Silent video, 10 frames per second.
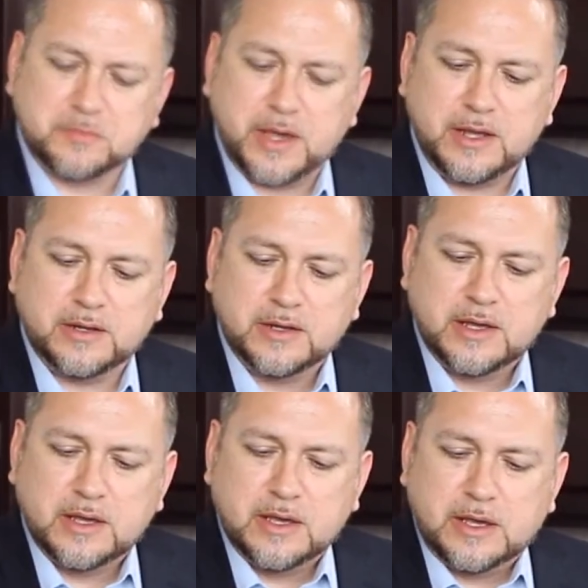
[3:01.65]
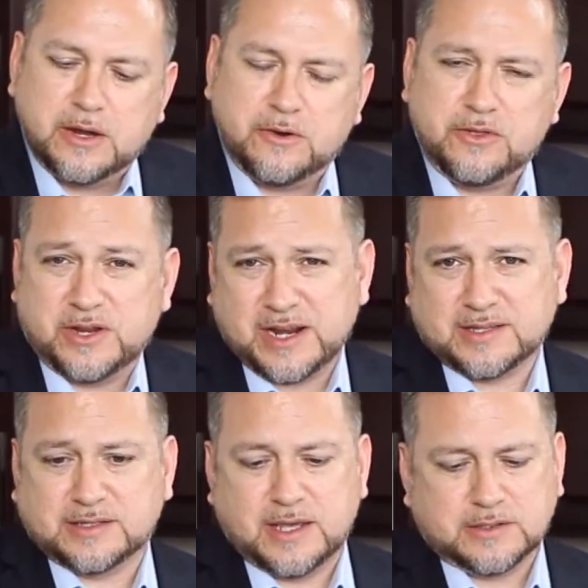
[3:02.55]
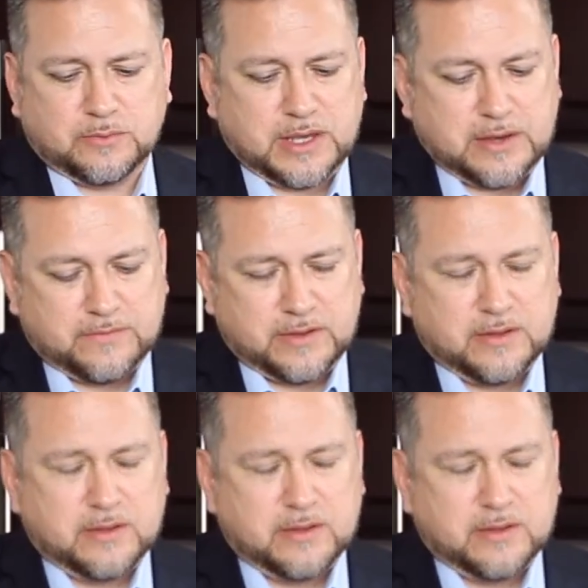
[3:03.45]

is made here in the United States. We have